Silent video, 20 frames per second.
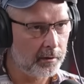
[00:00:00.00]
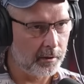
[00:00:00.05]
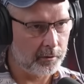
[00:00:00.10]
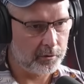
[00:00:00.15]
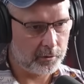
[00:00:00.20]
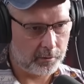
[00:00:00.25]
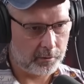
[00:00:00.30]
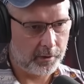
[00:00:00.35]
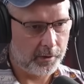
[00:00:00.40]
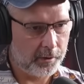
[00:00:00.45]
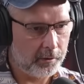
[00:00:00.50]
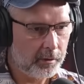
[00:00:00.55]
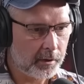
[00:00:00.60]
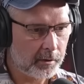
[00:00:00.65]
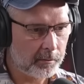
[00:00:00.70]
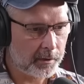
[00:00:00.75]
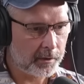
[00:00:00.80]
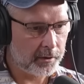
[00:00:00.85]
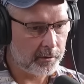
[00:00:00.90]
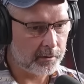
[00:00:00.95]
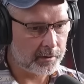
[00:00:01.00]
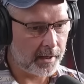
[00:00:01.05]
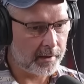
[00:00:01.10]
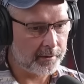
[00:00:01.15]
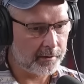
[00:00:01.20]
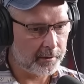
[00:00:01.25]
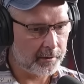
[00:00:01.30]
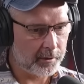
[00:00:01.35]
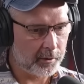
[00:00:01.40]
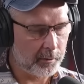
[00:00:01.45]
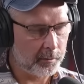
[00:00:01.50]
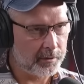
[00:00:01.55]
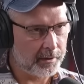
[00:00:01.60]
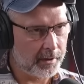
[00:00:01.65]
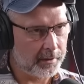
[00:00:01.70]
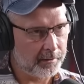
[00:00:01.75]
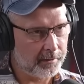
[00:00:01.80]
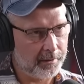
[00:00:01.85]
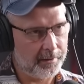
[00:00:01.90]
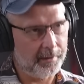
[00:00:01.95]
and surely you can produce isotopes
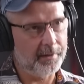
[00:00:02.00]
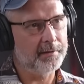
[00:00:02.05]
that you know,